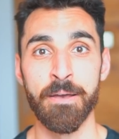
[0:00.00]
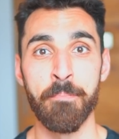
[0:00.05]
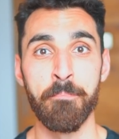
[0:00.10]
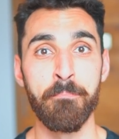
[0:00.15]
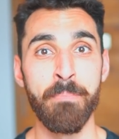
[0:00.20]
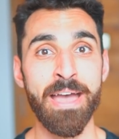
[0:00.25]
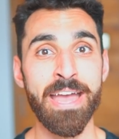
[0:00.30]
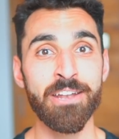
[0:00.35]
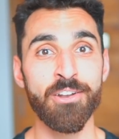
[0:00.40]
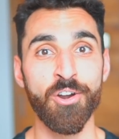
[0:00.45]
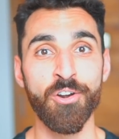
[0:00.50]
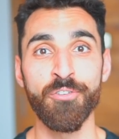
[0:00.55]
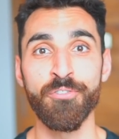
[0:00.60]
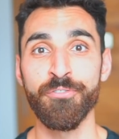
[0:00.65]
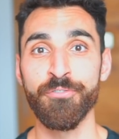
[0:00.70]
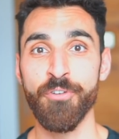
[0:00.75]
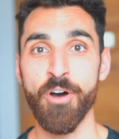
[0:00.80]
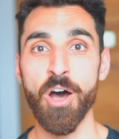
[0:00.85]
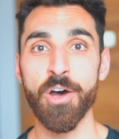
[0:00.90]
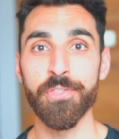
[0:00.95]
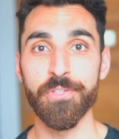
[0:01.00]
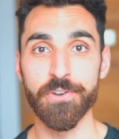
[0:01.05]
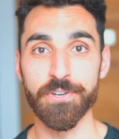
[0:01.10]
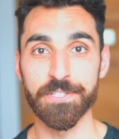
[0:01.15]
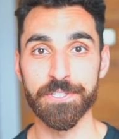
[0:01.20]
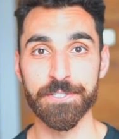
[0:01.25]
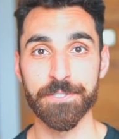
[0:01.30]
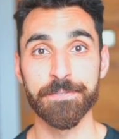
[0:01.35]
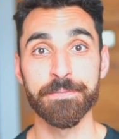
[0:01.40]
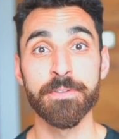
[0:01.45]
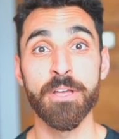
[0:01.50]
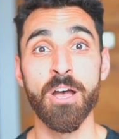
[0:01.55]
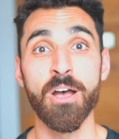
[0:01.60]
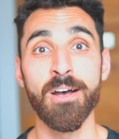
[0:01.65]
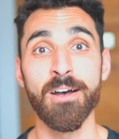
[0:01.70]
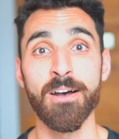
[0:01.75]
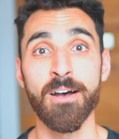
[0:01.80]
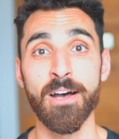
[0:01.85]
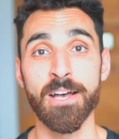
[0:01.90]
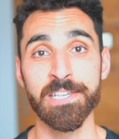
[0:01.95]
Men are fathers,
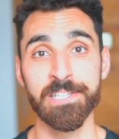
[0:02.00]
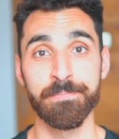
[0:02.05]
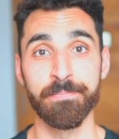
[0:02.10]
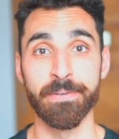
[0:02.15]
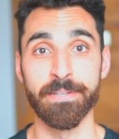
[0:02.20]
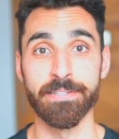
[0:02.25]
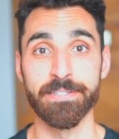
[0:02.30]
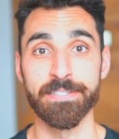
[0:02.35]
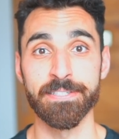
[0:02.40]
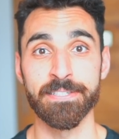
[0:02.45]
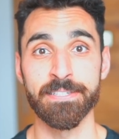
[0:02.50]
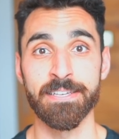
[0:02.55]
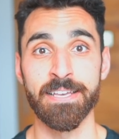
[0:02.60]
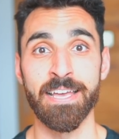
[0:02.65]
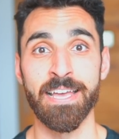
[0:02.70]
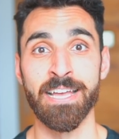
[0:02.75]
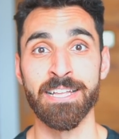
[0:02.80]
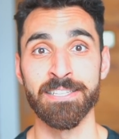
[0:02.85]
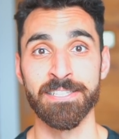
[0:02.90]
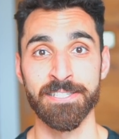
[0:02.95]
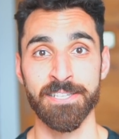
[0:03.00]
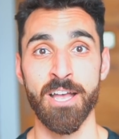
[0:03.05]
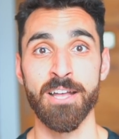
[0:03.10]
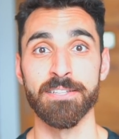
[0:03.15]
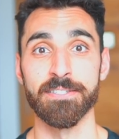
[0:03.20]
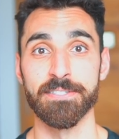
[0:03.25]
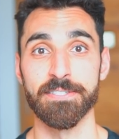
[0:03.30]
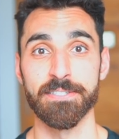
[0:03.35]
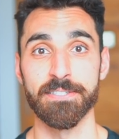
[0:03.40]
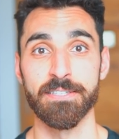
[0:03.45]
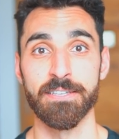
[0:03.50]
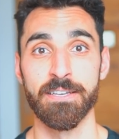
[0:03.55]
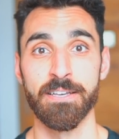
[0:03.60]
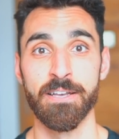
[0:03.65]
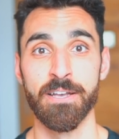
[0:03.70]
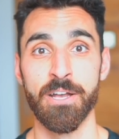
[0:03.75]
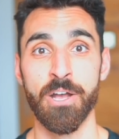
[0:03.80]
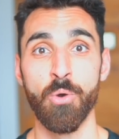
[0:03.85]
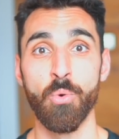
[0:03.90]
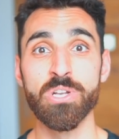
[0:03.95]
husbands, and sons,
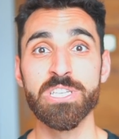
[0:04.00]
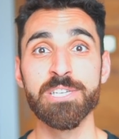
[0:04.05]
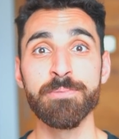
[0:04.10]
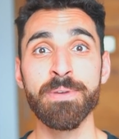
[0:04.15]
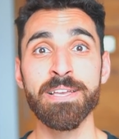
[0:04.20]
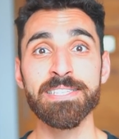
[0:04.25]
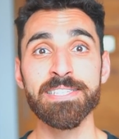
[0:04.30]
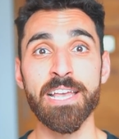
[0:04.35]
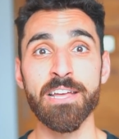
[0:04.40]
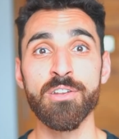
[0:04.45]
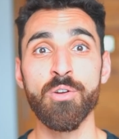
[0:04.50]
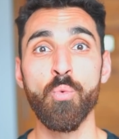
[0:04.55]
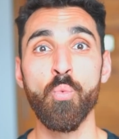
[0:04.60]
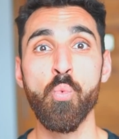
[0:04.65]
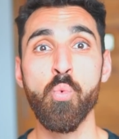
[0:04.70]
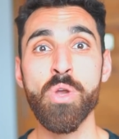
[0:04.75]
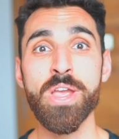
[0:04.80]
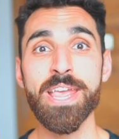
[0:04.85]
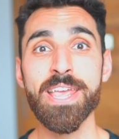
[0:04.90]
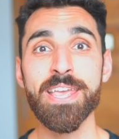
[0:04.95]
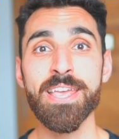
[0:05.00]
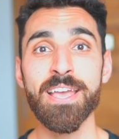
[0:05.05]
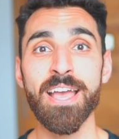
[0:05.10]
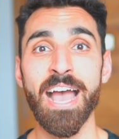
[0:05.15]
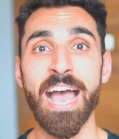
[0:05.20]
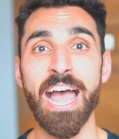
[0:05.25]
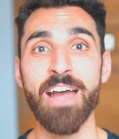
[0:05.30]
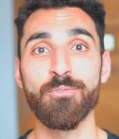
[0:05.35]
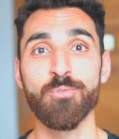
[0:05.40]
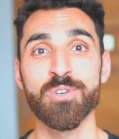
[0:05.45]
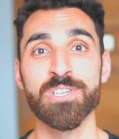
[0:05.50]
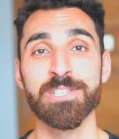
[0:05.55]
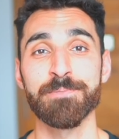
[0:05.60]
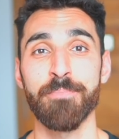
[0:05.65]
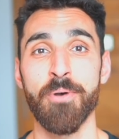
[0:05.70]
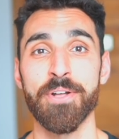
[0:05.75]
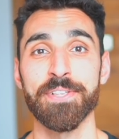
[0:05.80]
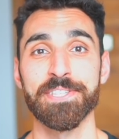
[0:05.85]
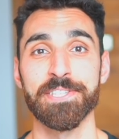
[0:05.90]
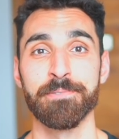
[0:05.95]
which means that we have
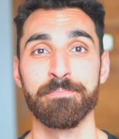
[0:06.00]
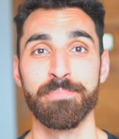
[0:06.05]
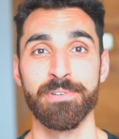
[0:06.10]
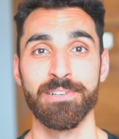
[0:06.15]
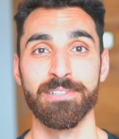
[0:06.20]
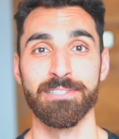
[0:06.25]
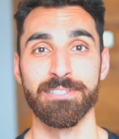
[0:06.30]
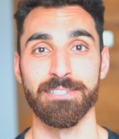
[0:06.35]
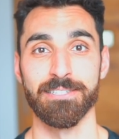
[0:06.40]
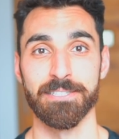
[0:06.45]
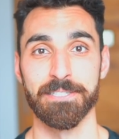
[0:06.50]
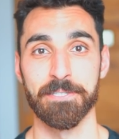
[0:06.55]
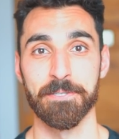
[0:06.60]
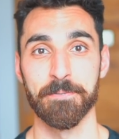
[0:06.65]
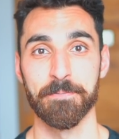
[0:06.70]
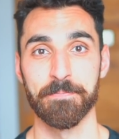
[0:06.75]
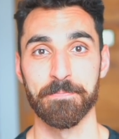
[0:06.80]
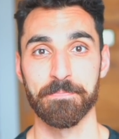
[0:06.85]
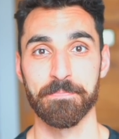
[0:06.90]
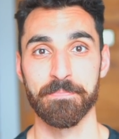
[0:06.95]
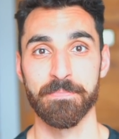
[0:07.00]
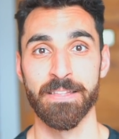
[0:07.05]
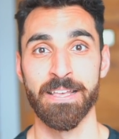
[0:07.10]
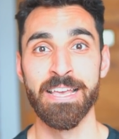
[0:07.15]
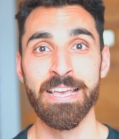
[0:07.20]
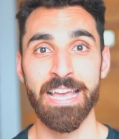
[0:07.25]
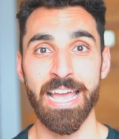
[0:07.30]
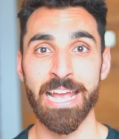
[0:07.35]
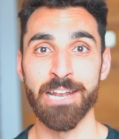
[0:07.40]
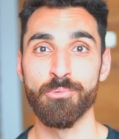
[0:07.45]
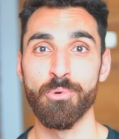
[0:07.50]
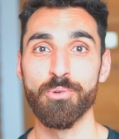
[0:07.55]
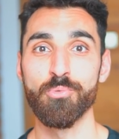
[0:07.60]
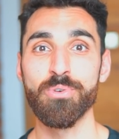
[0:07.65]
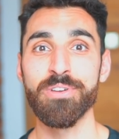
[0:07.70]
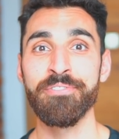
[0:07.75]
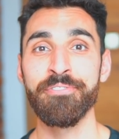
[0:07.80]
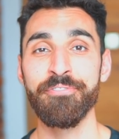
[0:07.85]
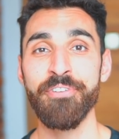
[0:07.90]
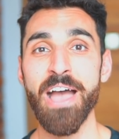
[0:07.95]
responsibilities. And when
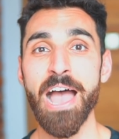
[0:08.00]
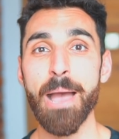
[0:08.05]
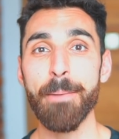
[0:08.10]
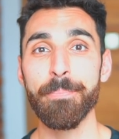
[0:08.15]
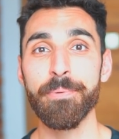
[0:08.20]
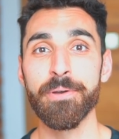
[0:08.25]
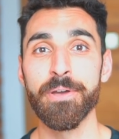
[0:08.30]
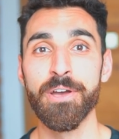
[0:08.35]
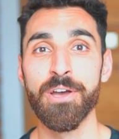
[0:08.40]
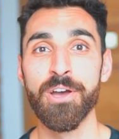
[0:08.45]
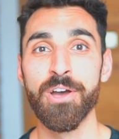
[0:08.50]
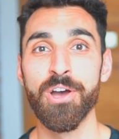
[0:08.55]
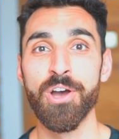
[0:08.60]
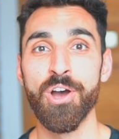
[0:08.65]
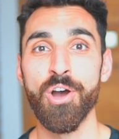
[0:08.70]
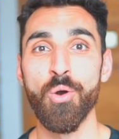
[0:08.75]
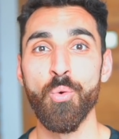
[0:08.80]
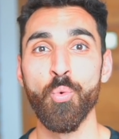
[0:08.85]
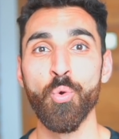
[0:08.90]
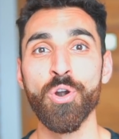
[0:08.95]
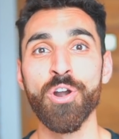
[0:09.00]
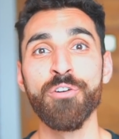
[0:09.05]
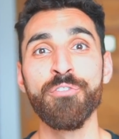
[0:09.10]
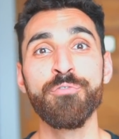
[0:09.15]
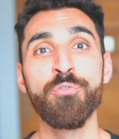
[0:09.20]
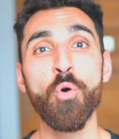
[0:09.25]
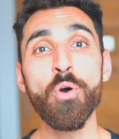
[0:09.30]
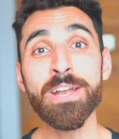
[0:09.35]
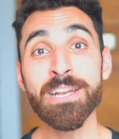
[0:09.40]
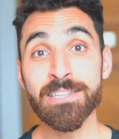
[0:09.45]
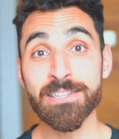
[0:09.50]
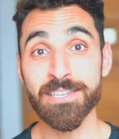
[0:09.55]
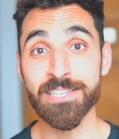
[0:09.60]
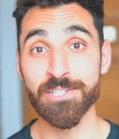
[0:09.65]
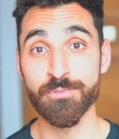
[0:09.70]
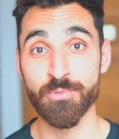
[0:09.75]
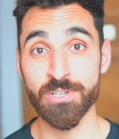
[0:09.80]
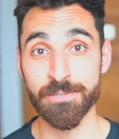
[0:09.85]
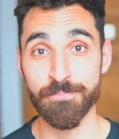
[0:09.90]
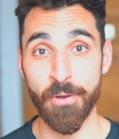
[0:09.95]
we fap, we're avoiding
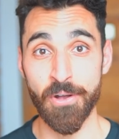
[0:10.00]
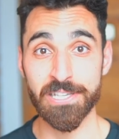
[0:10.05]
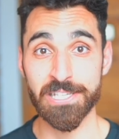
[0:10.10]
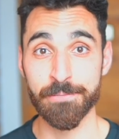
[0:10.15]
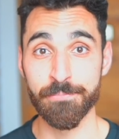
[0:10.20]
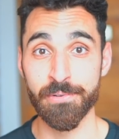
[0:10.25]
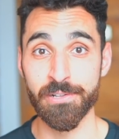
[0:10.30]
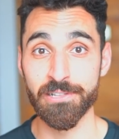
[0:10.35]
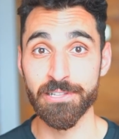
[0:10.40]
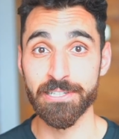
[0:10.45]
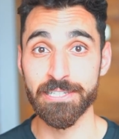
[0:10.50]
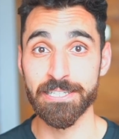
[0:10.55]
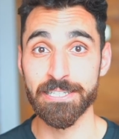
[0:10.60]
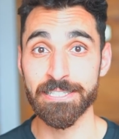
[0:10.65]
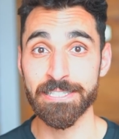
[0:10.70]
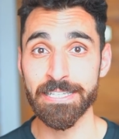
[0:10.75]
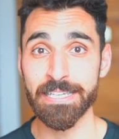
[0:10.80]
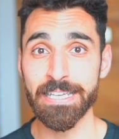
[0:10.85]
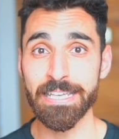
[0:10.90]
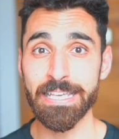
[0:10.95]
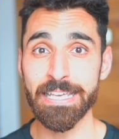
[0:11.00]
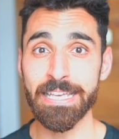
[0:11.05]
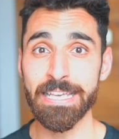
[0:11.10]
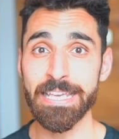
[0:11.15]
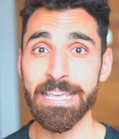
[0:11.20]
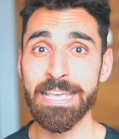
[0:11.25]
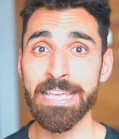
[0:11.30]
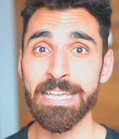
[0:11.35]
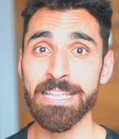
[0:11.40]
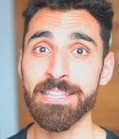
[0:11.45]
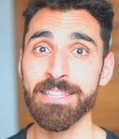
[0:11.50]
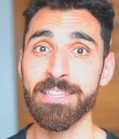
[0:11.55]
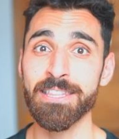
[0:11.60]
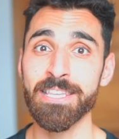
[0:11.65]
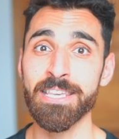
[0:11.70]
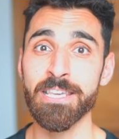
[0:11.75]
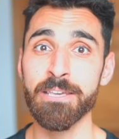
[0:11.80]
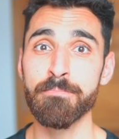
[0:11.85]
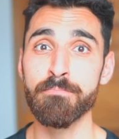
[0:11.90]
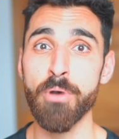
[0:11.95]
these responsibilities in
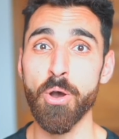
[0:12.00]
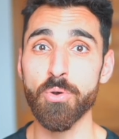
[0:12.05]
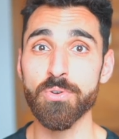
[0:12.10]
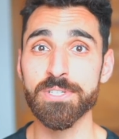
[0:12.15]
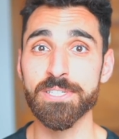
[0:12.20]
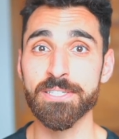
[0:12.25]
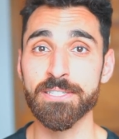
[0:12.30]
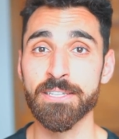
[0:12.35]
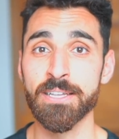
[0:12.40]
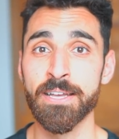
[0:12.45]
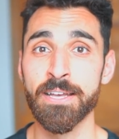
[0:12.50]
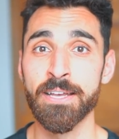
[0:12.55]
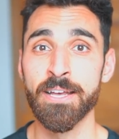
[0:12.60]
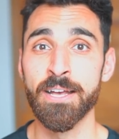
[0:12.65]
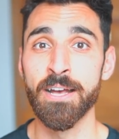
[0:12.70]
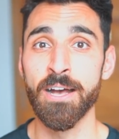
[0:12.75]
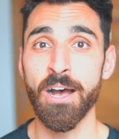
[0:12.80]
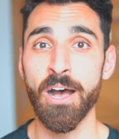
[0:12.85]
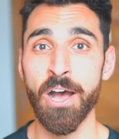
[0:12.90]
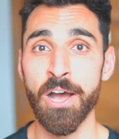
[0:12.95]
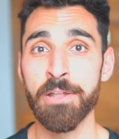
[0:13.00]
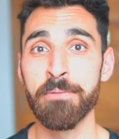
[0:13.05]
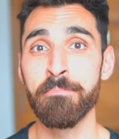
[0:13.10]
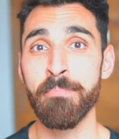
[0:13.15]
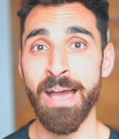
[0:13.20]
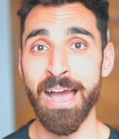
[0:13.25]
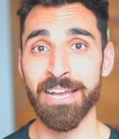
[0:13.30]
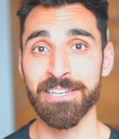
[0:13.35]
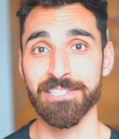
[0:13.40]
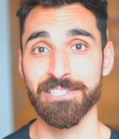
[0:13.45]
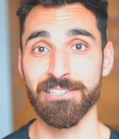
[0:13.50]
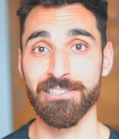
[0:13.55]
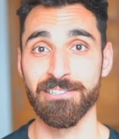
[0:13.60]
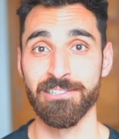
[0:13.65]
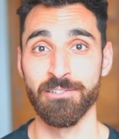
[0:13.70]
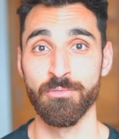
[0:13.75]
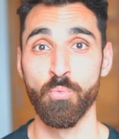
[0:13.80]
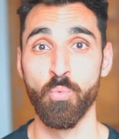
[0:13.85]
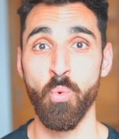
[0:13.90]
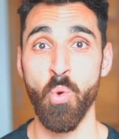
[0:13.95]
the most
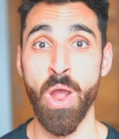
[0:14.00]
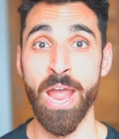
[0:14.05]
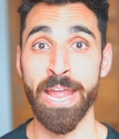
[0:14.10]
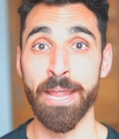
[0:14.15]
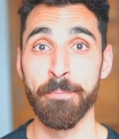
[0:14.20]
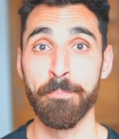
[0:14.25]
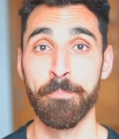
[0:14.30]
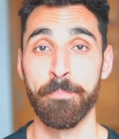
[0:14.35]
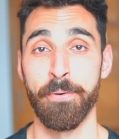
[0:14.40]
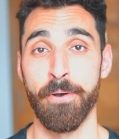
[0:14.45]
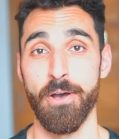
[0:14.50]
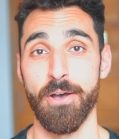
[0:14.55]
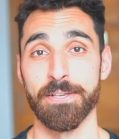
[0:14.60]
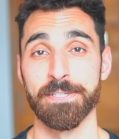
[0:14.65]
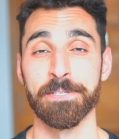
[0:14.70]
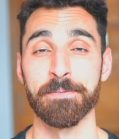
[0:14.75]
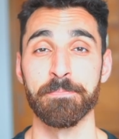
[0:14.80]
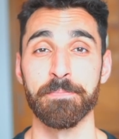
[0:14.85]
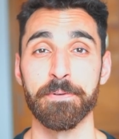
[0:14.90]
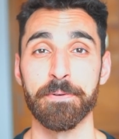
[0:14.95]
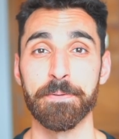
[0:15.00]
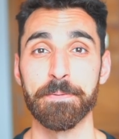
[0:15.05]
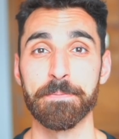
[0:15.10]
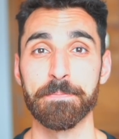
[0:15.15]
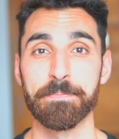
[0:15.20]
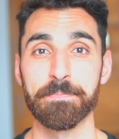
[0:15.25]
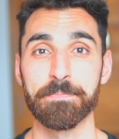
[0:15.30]
unmasculine way possible.